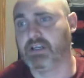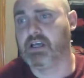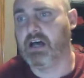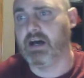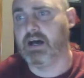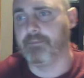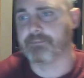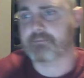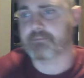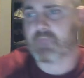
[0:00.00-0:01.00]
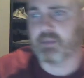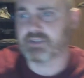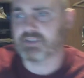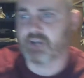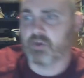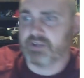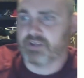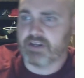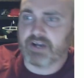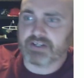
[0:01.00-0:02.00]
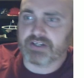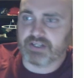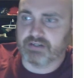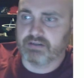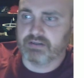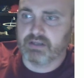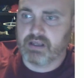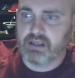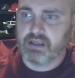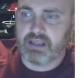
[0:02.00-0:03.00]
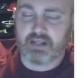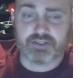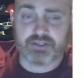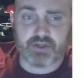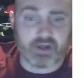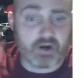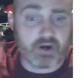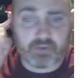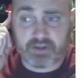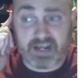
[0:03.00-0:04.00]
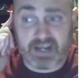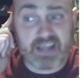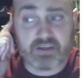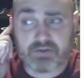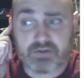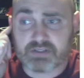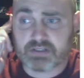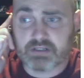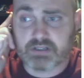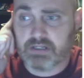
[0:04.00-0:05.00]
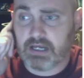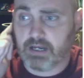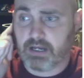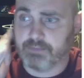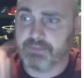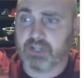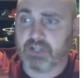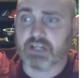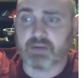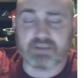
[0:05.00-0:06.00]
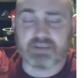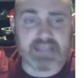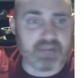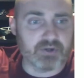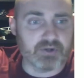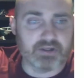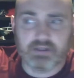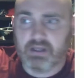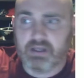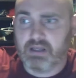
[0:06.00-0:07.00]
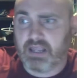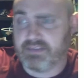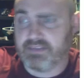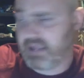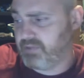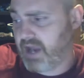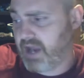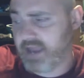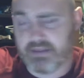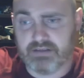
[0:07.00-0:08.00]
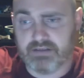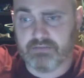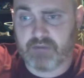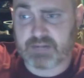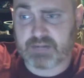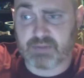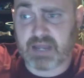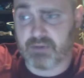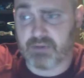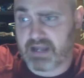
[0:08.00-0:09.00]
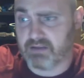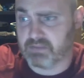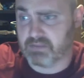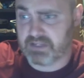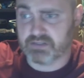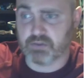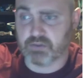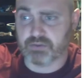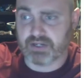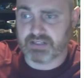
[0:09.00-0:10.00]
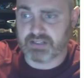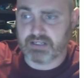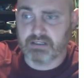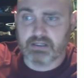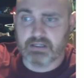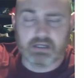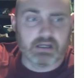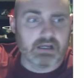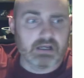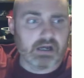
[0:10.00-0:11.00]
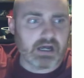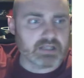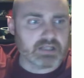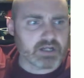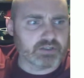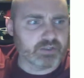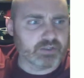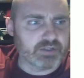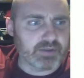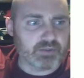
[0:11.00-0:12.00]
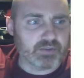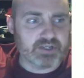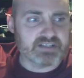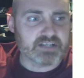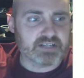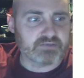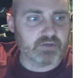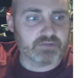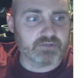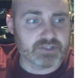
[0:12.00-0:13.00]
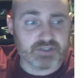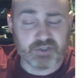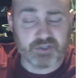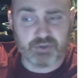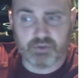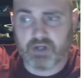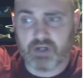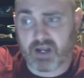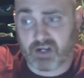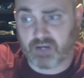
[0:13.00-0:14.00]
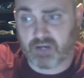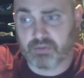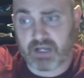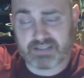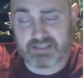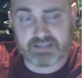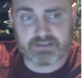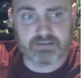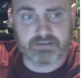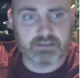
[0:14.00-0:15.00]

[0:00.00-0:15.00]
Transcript: I'm going to start with an introduction, and then I'll show you the hardware that I used. Then I'll talk about the camera and the API that Raspberry Pi put out that makes it super easy. I'll talk a little bit about putting TensorFlow version 2 on an ARM processor.